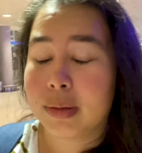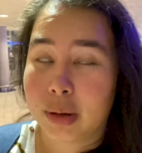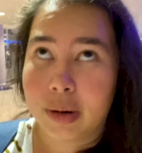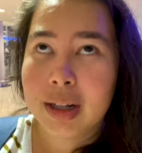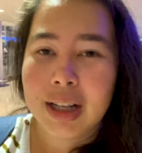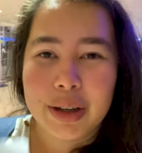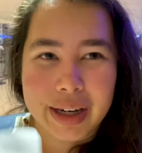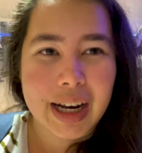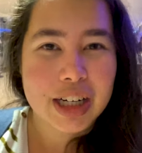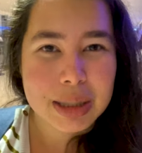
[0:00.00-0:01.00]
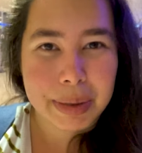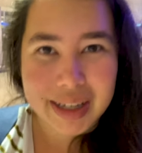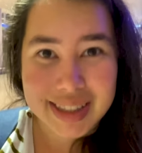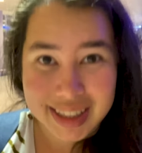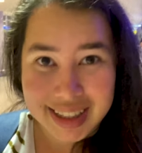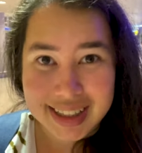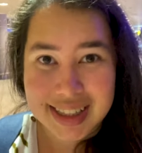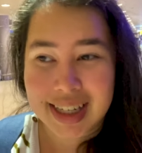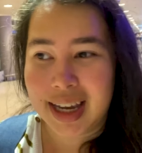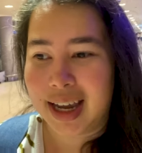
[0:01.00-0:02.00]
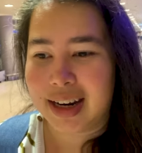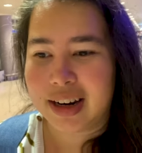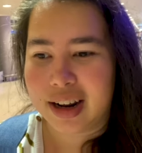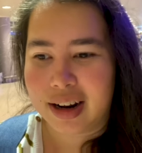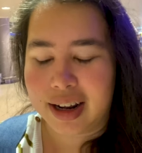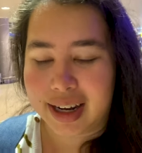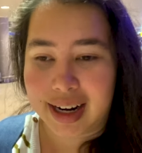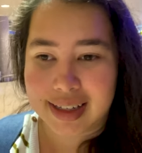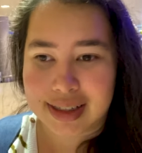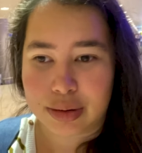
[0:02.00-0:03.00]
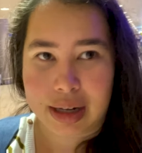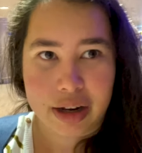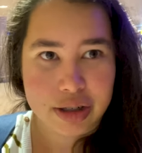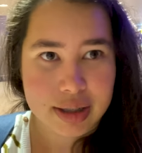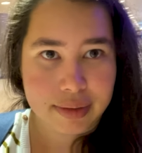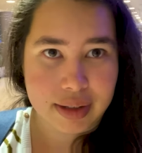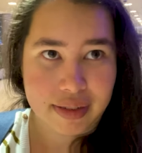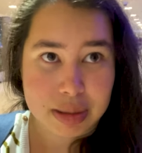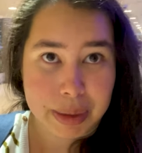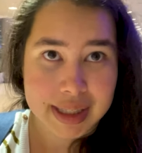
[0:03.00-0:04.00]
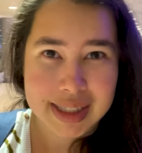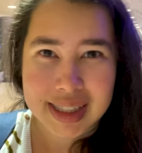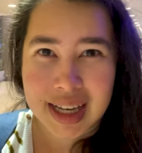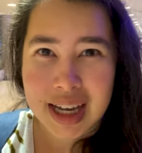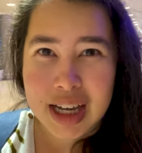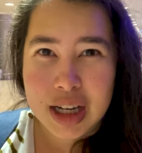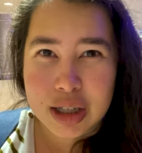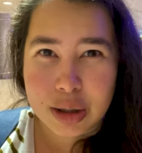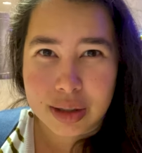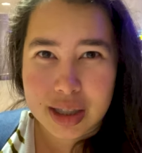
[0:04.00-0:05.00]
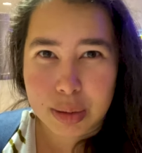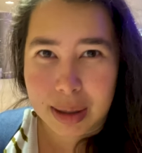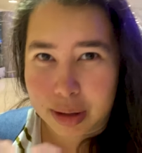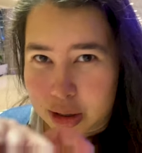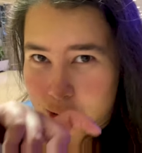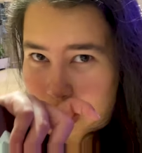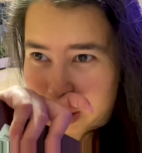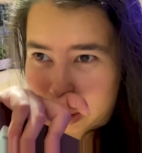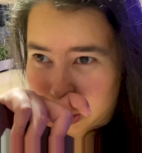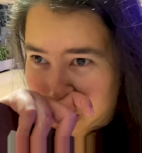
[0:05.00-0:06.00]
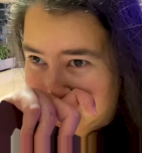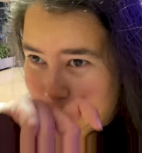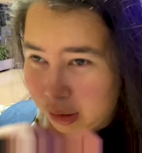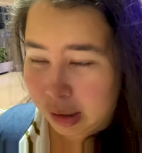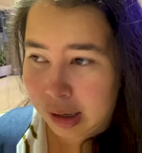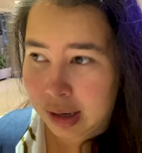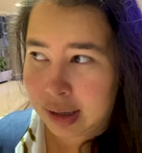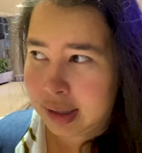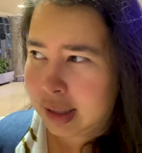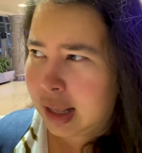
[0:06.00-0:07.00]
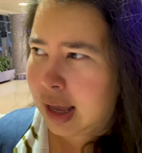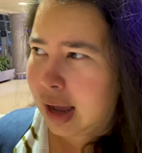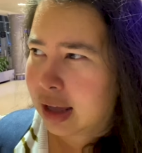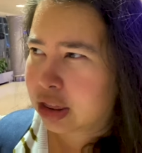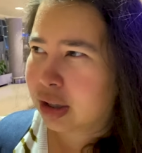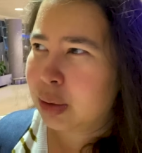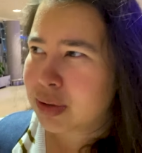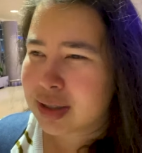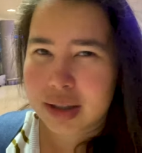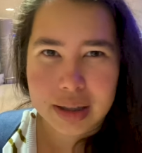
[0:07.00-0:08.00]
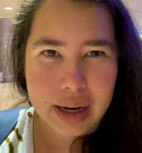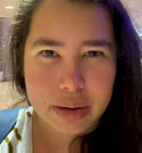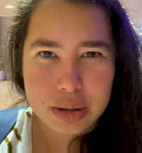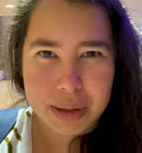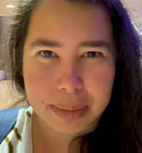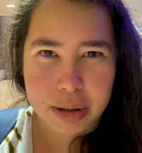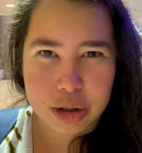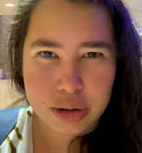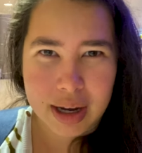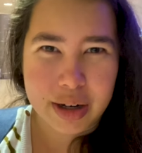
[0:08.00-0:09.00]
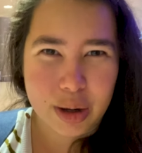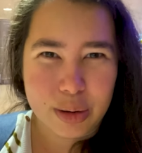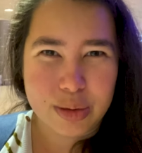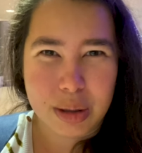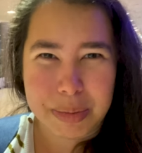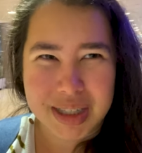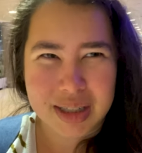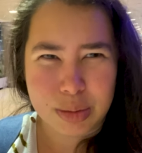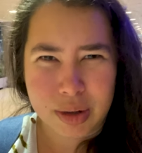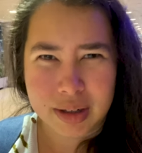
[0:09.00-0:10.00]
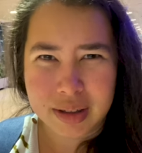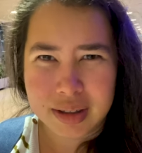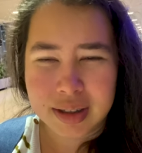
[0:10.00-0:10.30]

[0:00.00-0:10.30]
no, you can actually buy a ticket and uh, get access to lounges if they have space. So that's what I'm gonna try to do. I thought there was another lounge, but I'm gonna try to go to the business one.